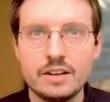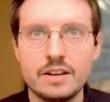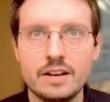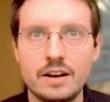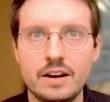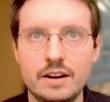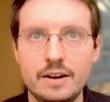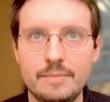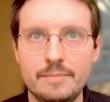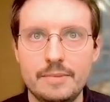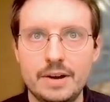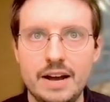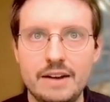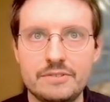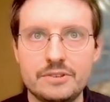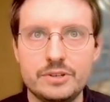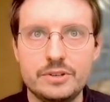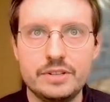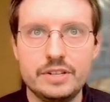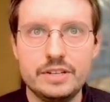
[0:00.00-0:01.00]

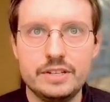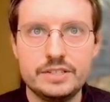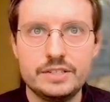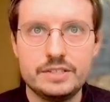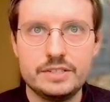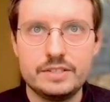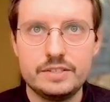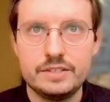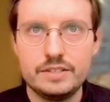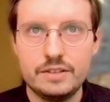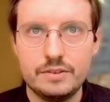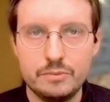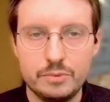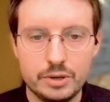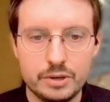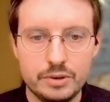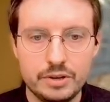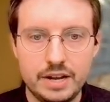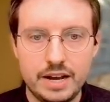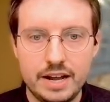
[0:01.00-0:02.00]
After this, we're
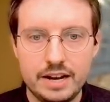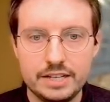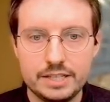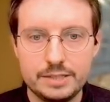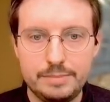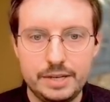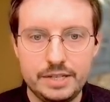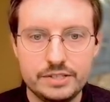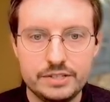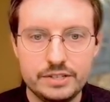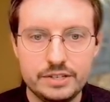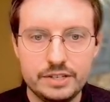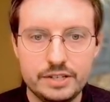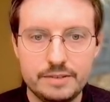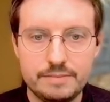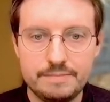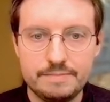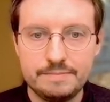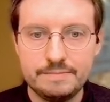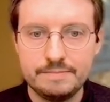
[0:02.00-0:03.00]
going to add a
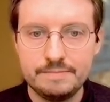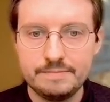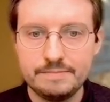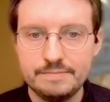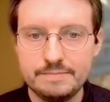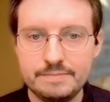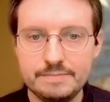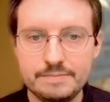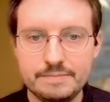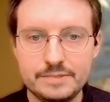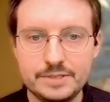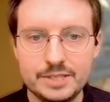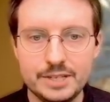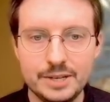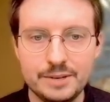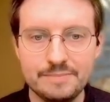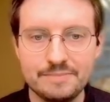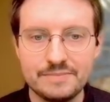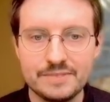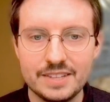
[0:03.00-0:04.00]
spacer.
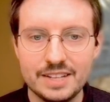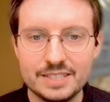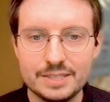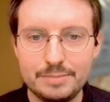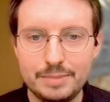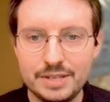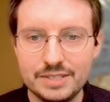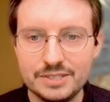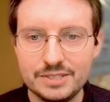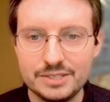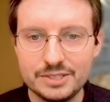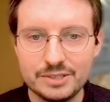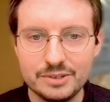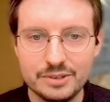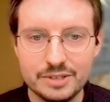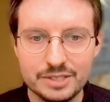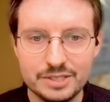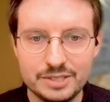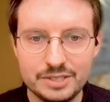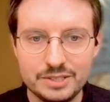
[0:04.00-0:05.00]
So that spacer is
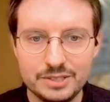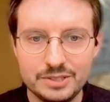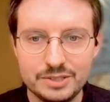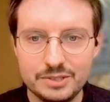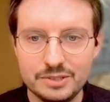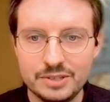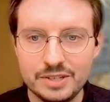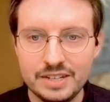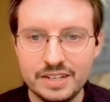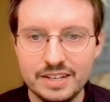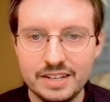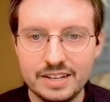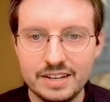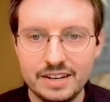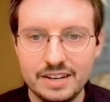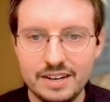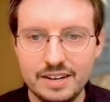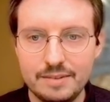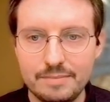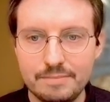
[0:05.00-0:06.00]
going to
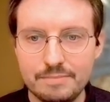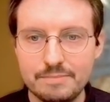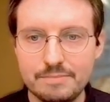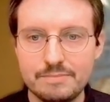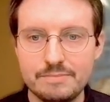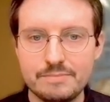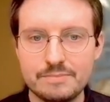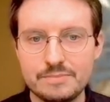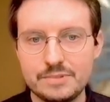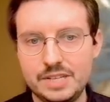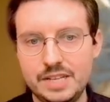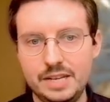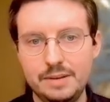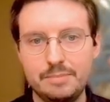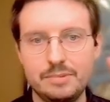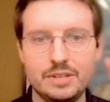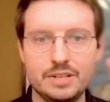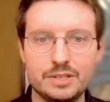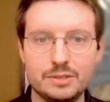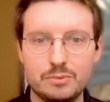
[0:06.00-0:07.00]

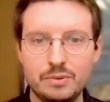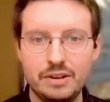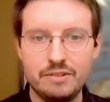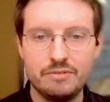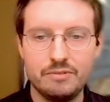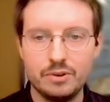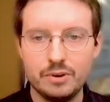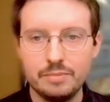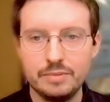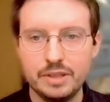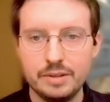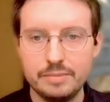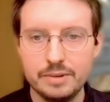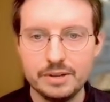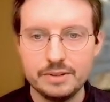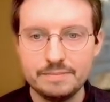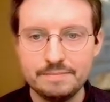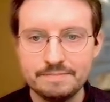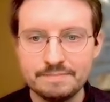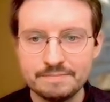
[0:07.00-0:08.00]
keep this waveform in the
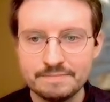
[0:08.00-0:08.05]
middle.